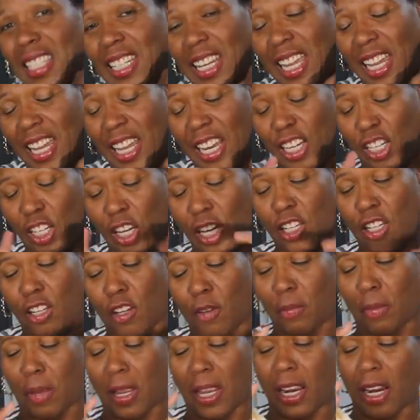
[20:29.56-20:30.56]
stage. I
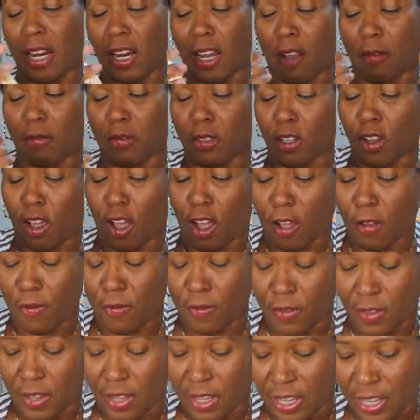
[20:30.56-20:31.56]
took my gloves
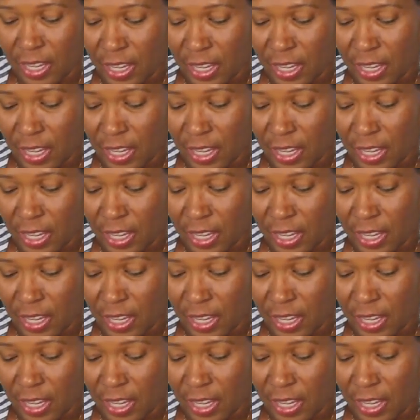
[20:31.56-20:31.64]
off.